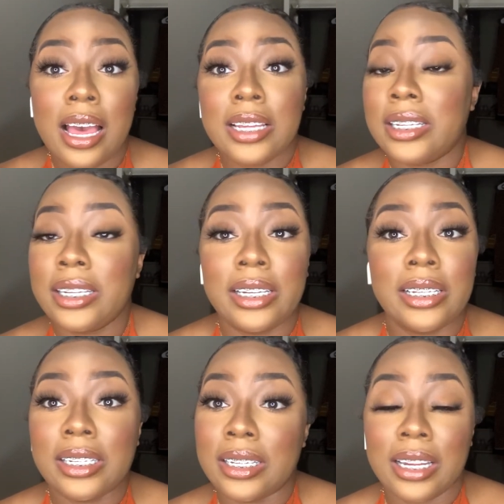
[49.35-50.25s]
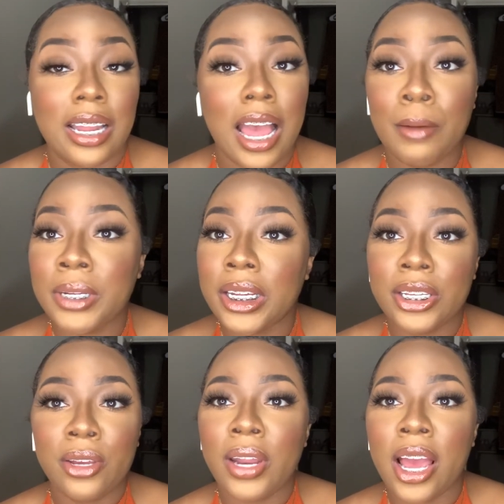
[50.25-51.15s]
Sis, I'm telling
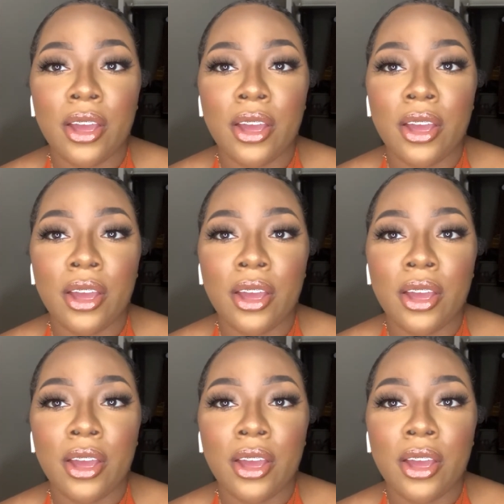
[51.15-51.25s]
you now,